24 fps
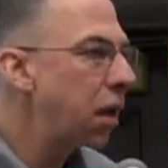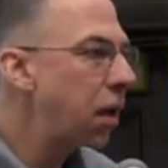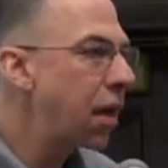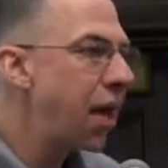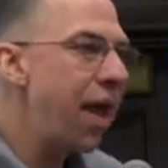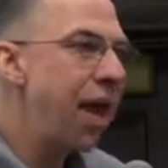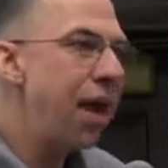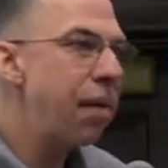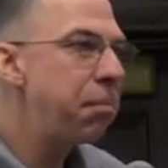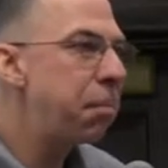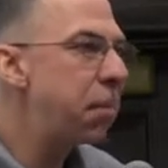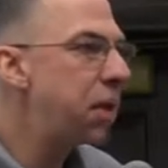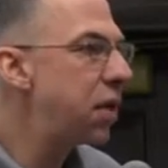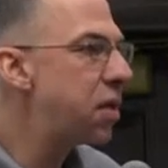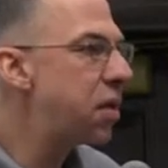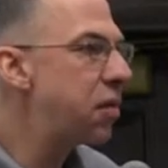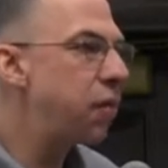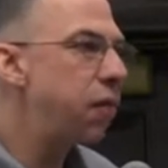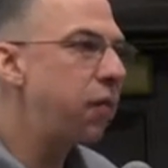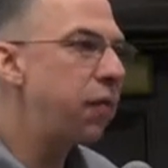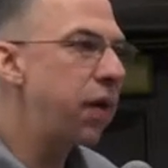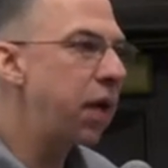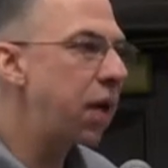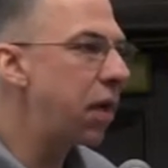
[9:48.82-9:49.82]
can't be
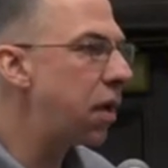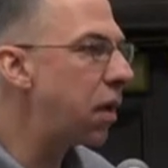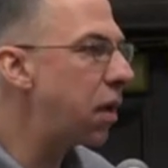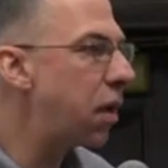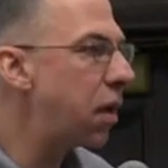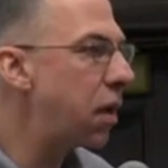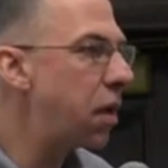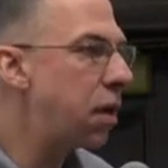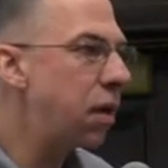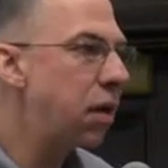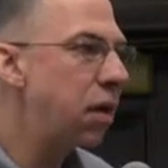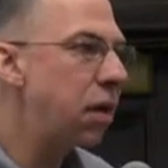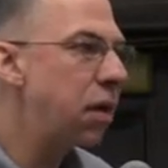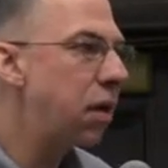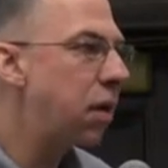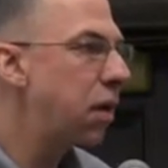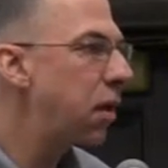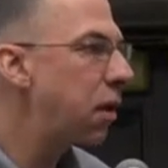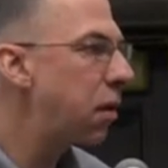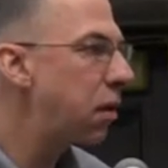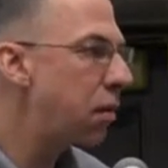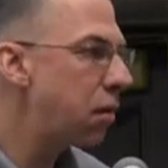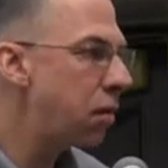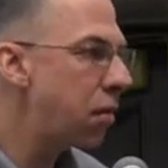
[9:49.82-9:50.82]
defeated,
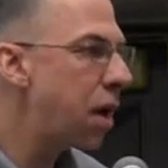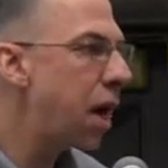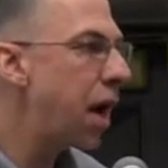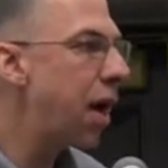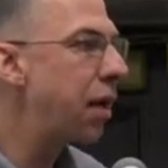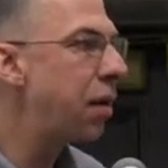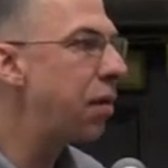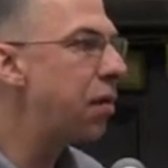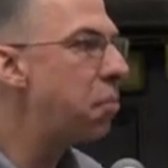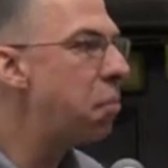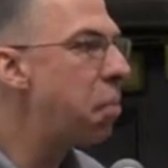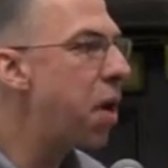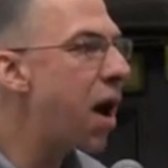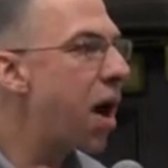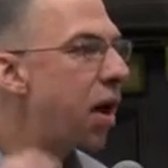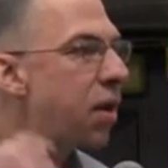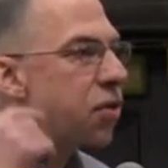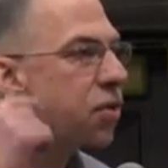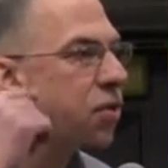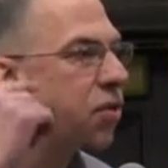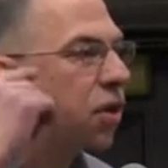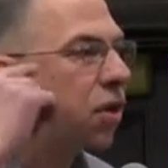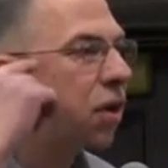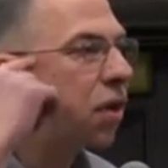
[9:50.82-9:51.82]
right,
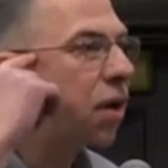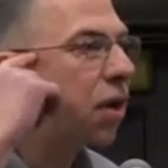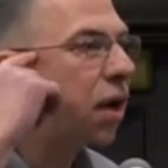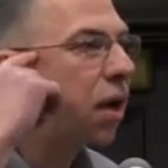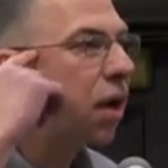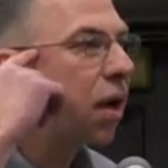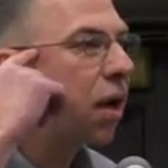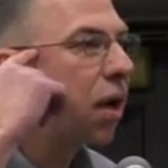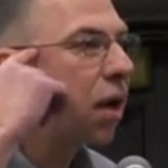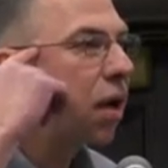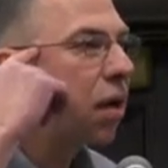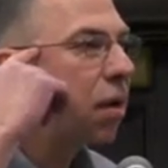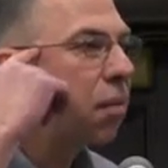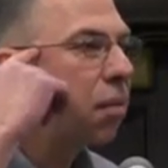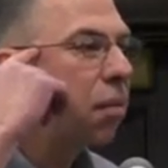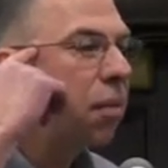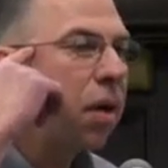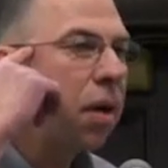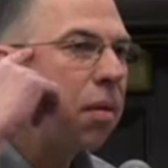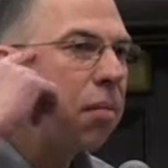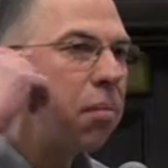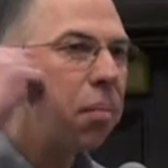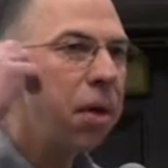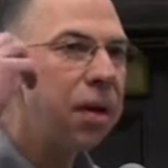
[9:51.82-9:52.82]
boxer,
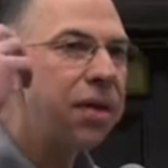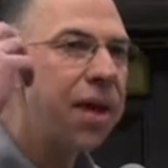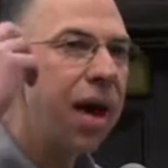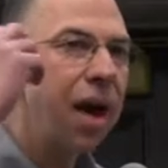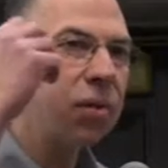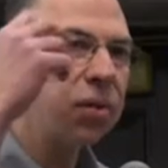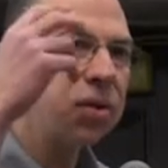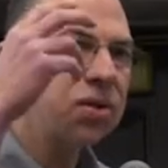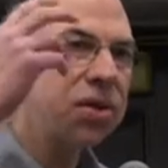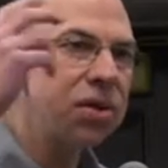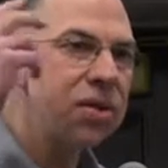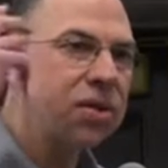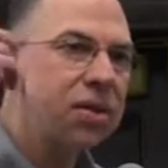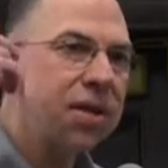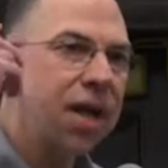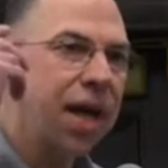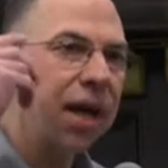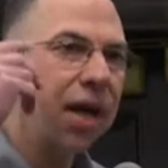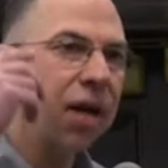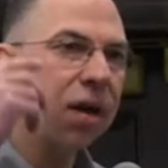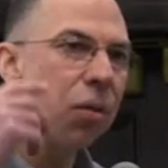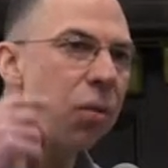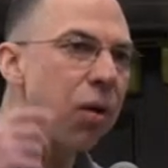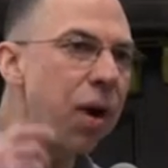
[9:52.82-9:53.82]
but that was just
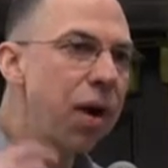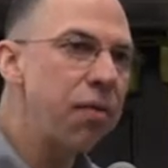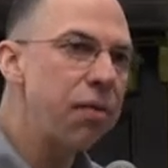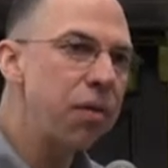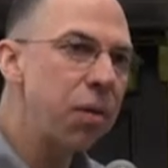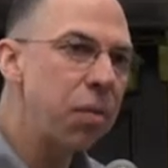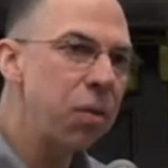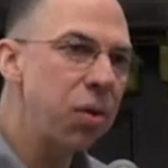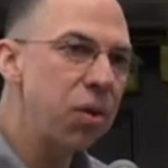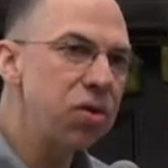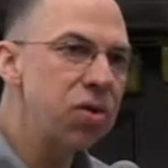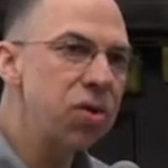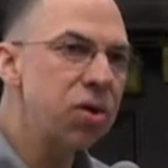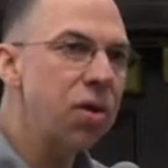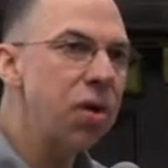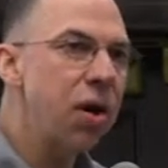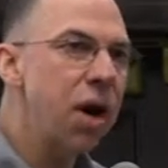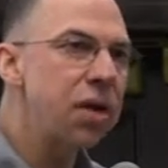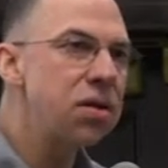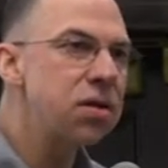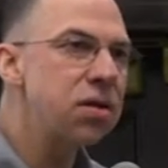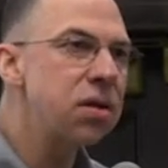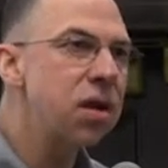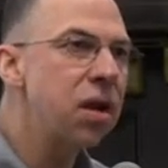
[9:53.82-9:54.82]
taken away from her, was
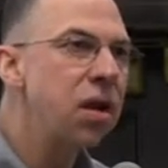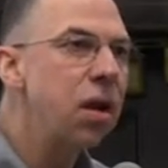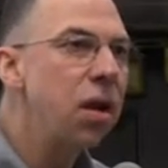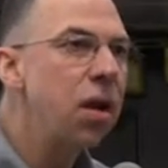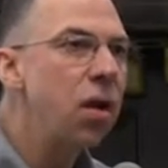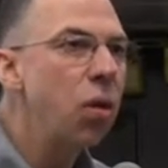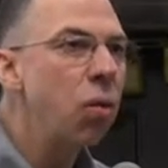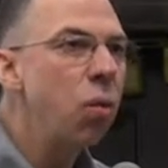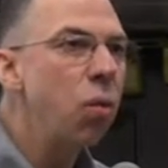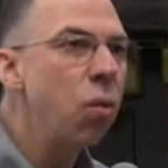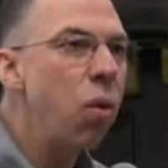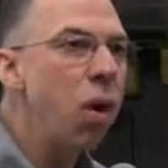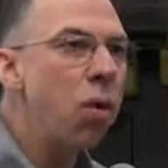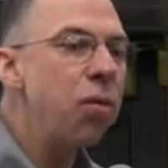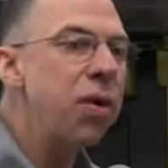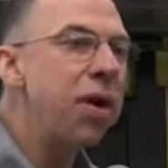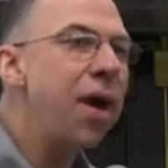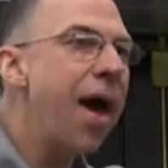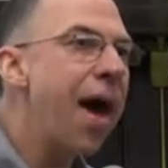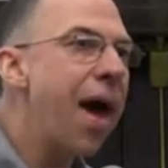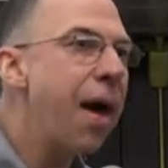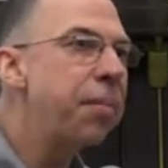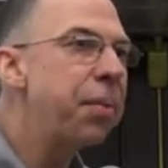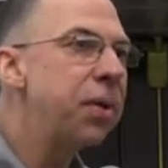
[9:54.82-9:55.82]
crushed. What
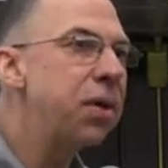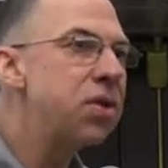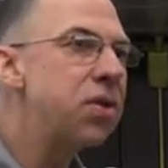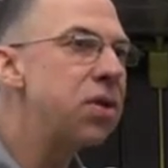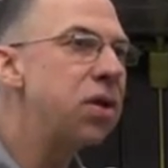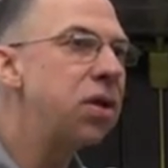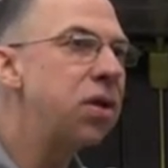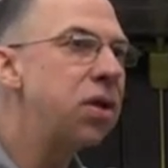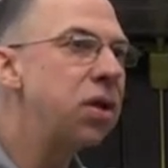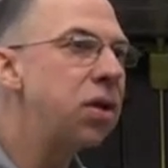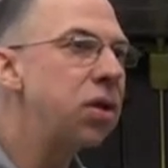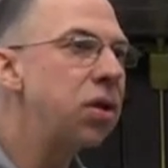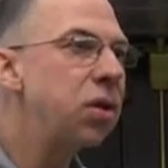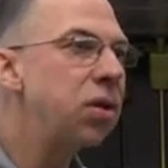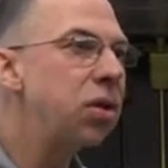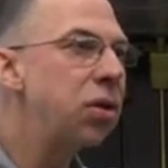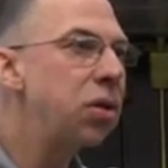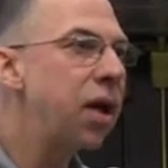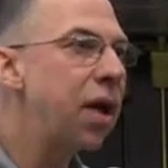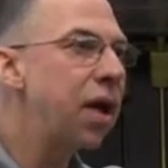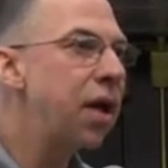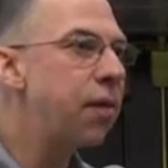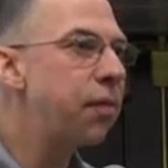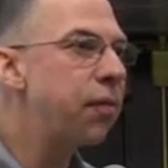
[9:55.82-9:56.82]
would happen to
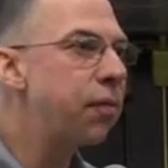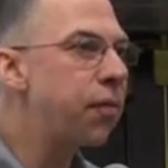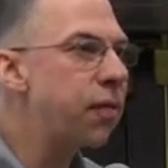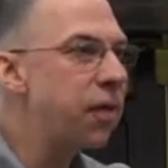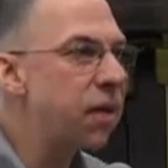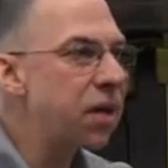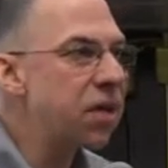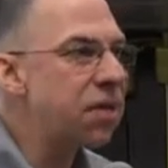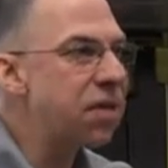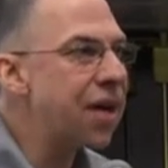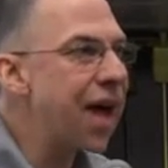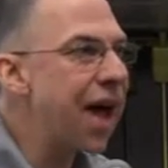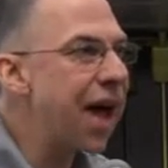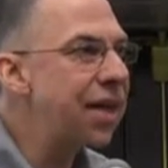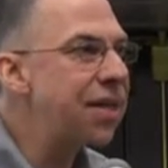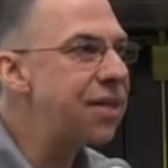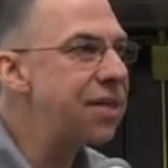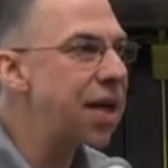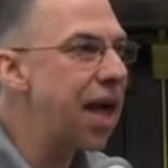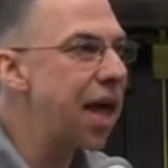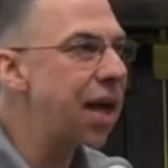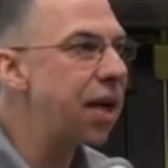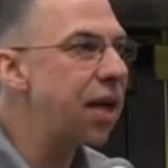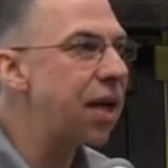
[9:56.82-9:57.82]
you if this
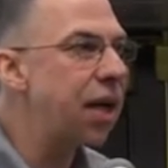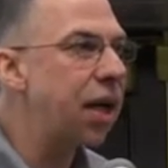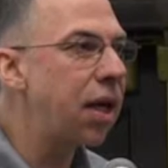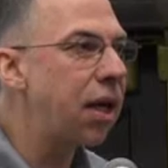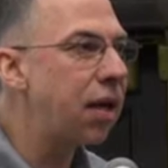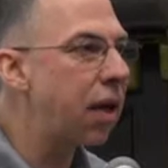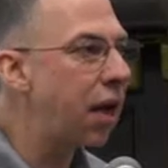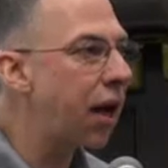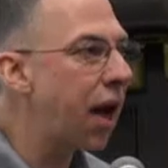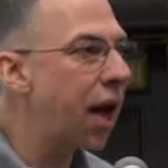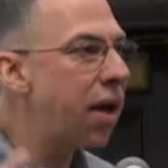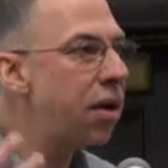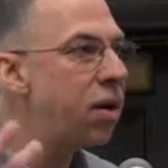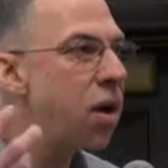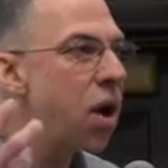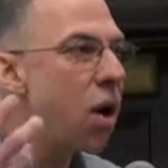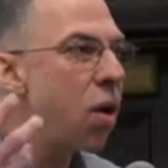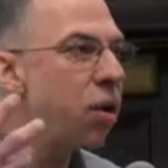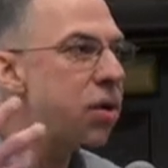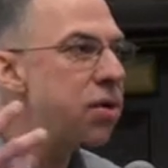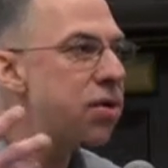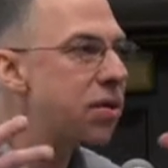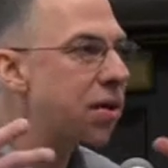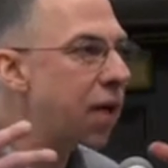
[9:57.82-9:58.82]
identity that I
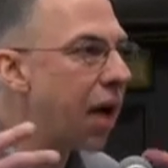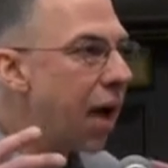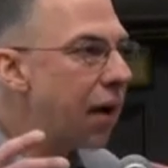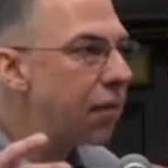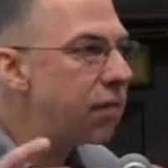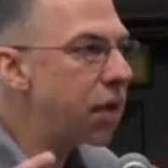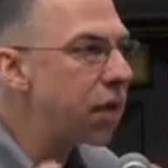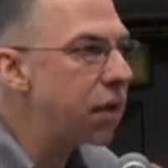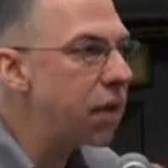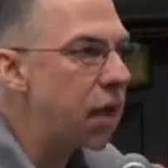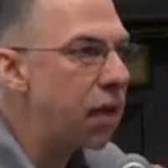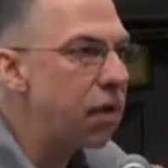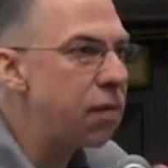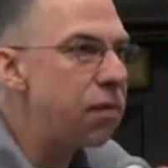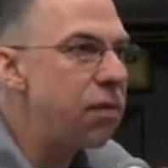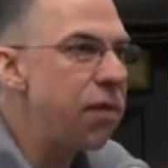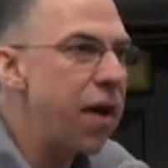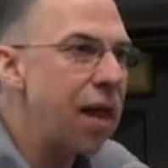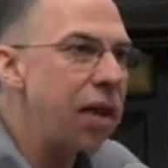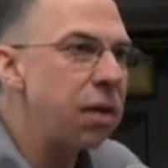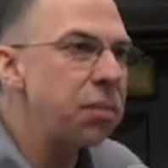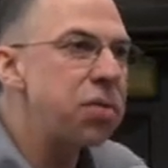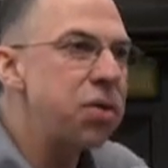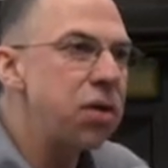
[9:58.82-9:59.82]
know is kind of
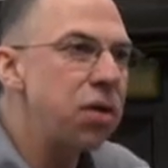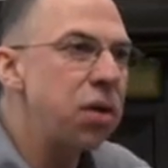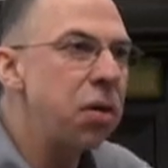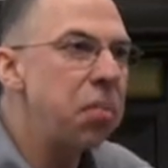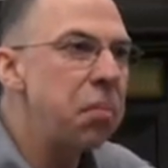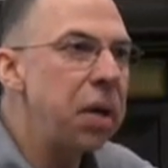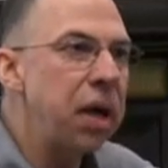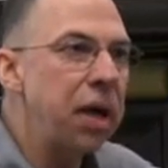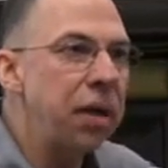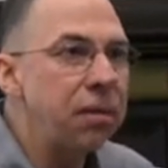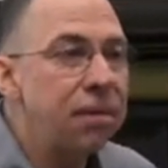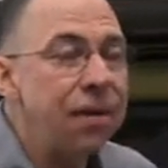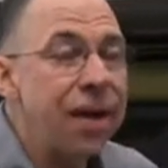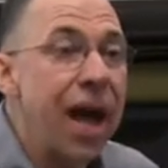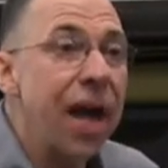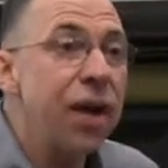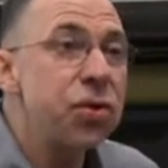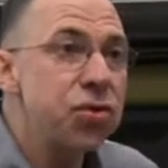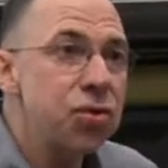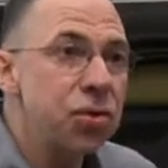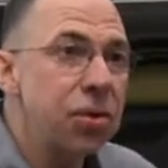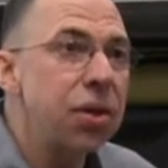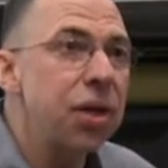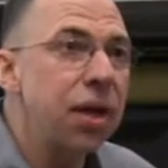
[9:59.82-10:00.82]
enveloped you a bit
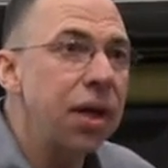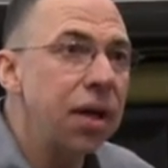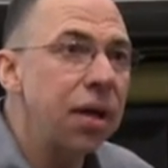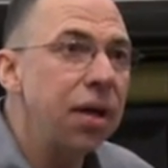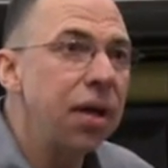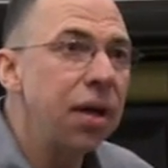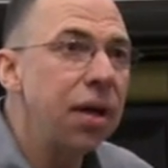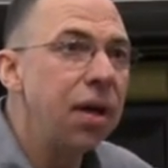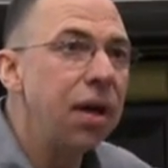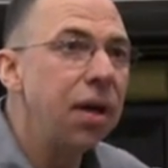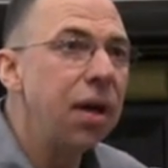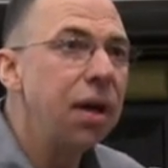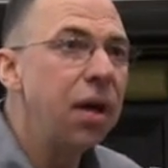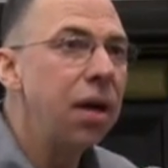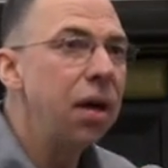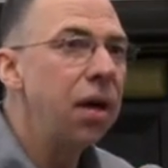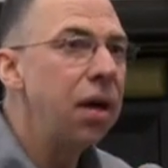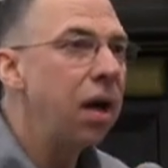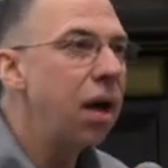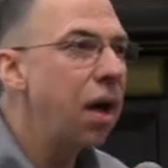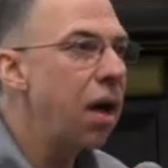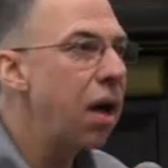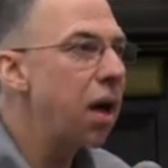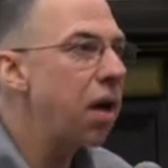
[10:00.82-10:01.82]
naturally
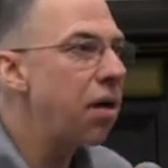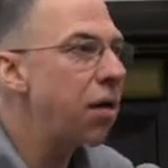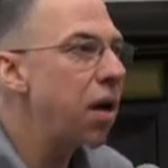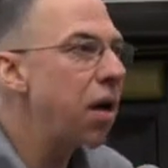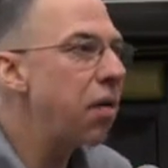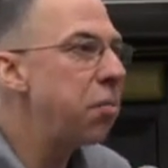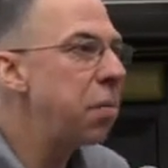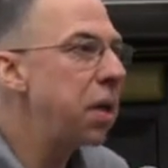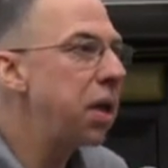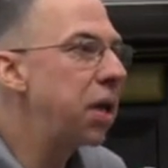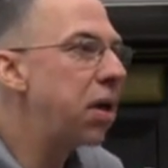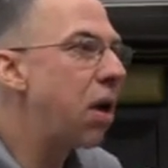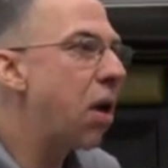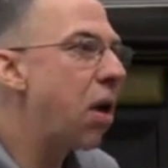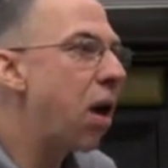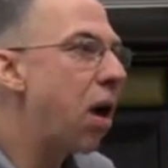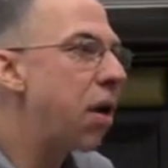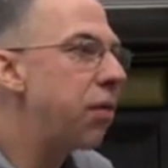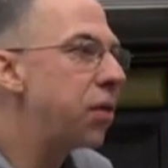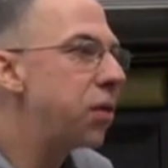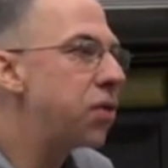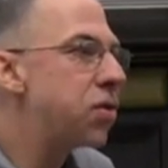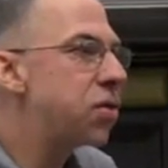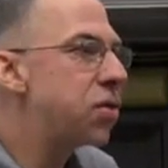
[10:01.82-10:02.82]
of being a
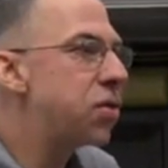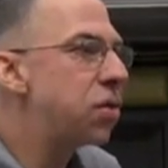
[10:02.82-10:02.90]
Harvard